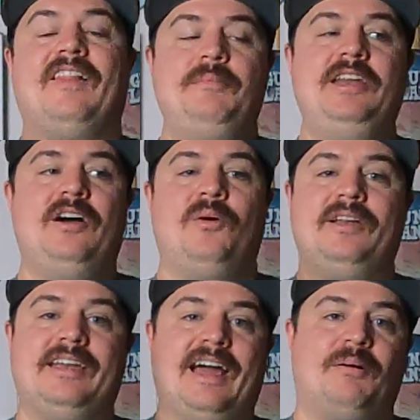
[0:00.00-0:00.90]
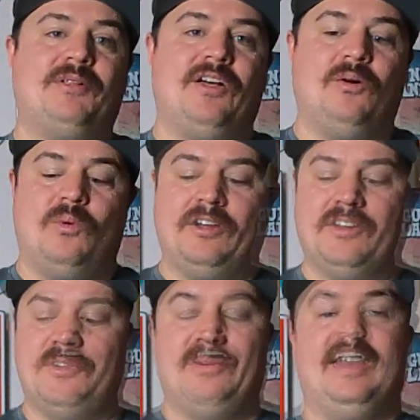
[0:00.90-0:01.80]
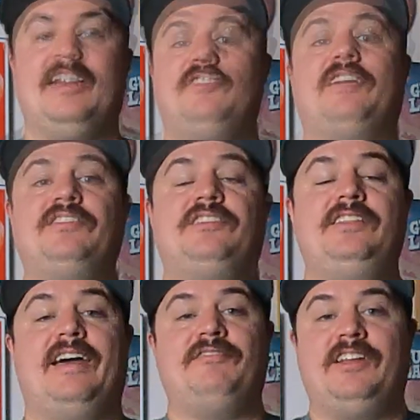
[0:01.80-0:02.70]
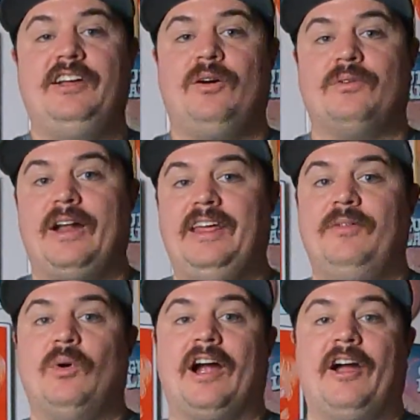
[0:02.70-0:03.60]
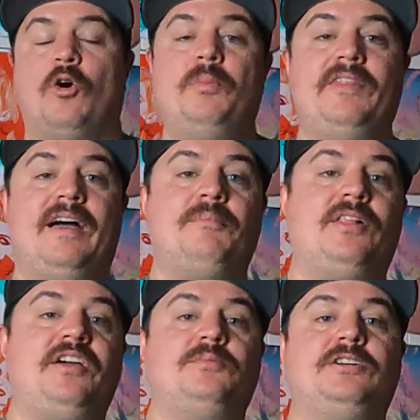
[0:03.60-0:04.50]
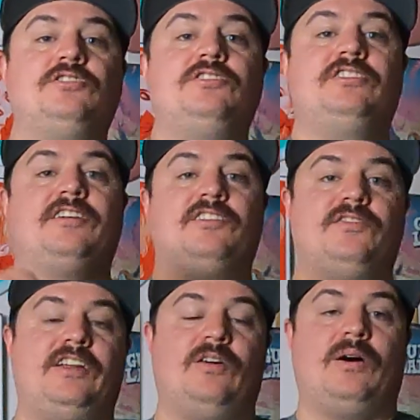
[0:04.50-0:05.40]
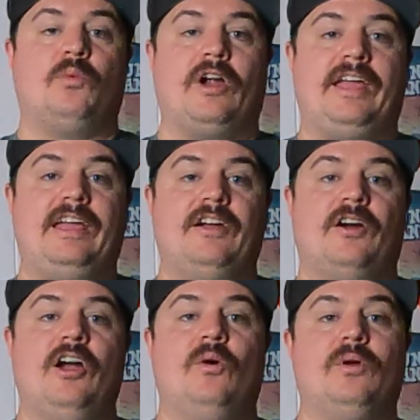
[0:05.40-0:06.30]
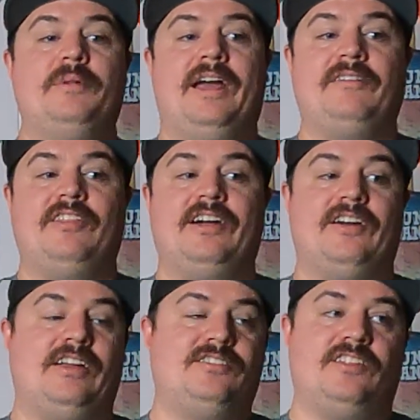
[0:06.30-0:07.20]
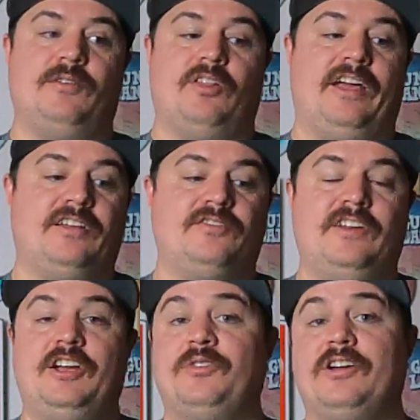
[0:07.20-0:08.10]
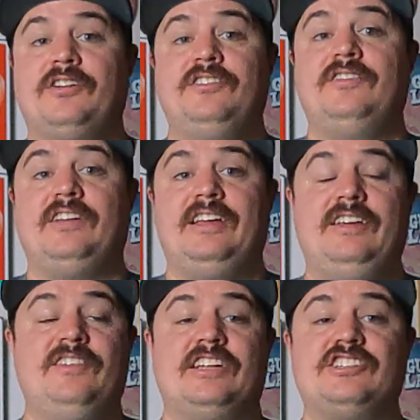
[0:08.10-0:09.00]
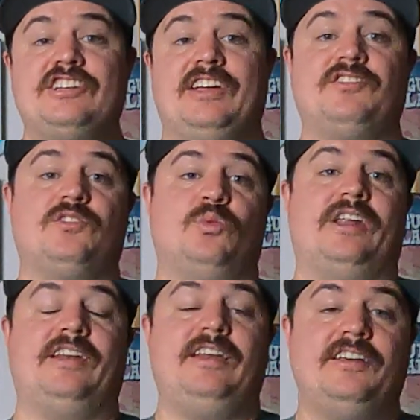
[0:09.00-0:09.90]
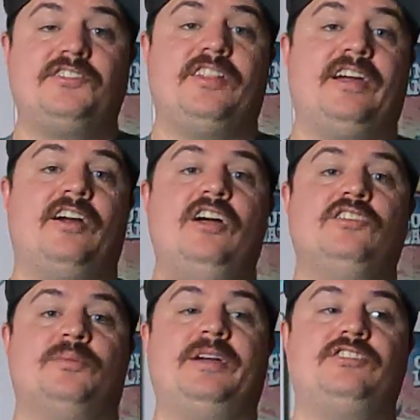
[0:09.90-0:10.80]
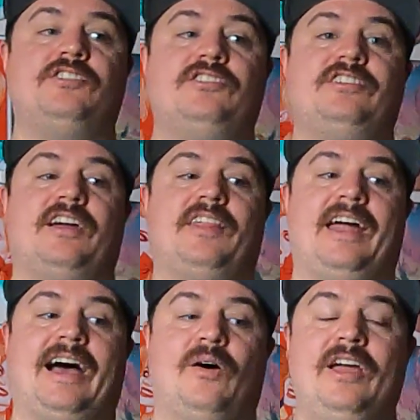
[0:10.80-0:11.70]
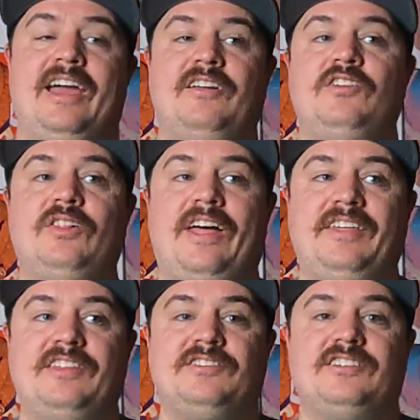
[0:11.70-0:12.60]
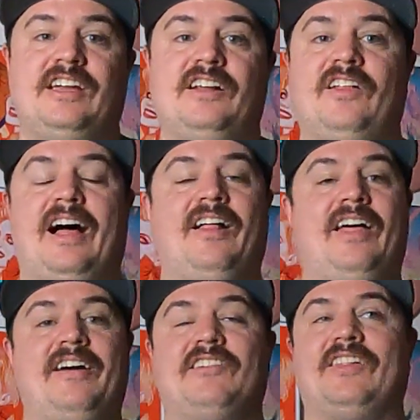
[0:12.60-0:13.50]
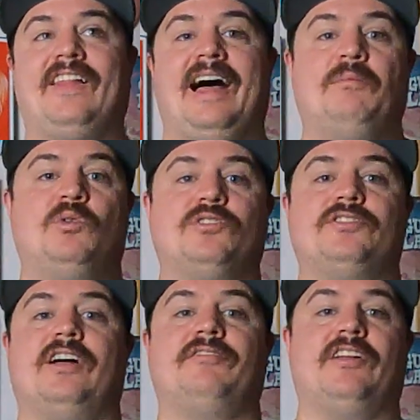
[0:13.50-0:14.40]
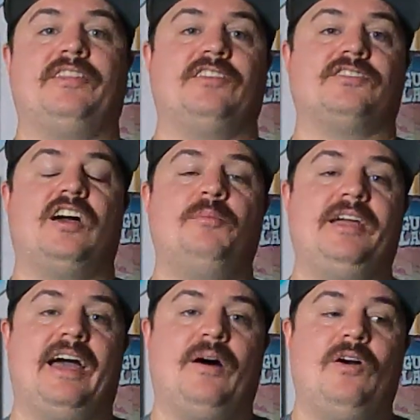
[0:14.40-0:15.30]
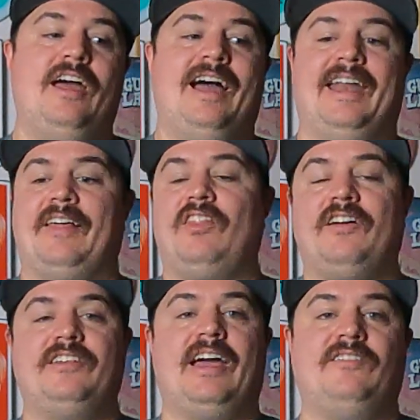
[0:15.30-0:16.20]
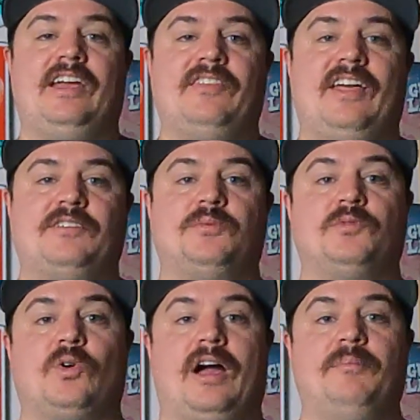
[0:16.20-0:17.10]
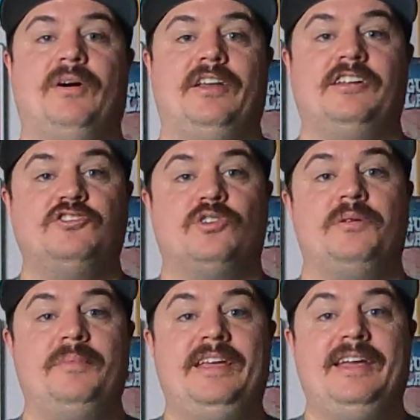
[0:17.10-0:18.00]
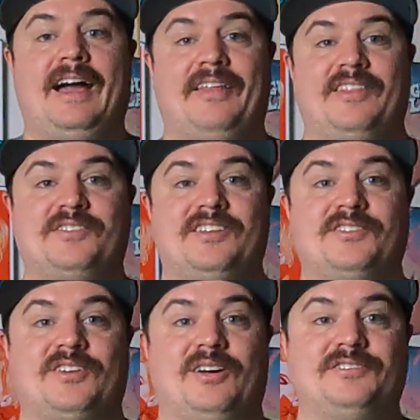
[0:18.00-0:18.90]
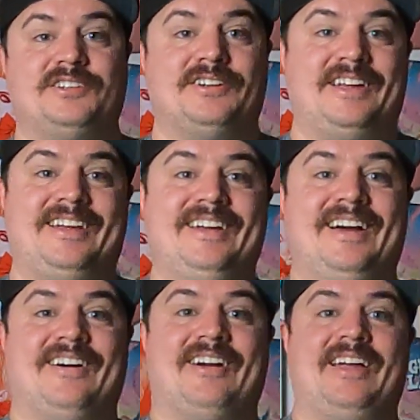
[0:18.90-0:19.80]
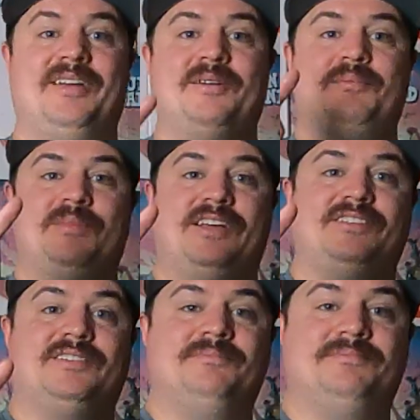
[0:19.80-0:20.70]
let me know down below what you're doing. And if you haven't seen that video already where I opened that Blaze, make sure you check this video out right here. What I'm going to have there is the latest video. There is even a chance to win a disc there, so make sure you check that out. And if you like this channel, I'll have a lot more stuff like this coming out, and I'd love to have you hit that subscribe button and join me on this disc golf journey. All right, peace.